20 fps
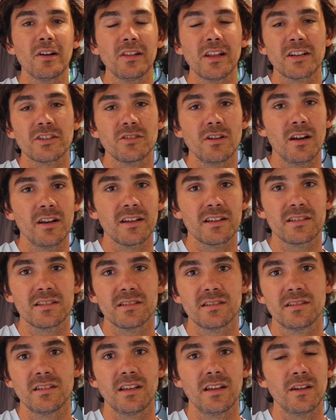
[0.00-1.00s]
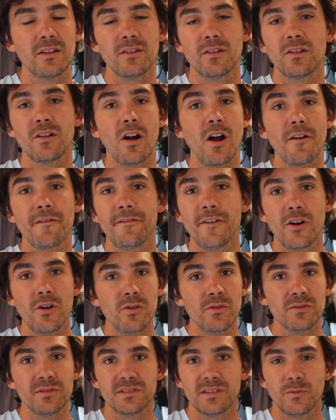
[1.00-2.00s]
electronics and our
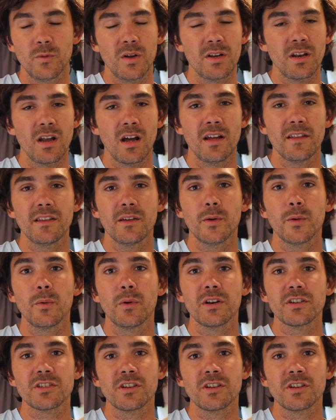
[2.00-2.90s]
phones and whatnot that we want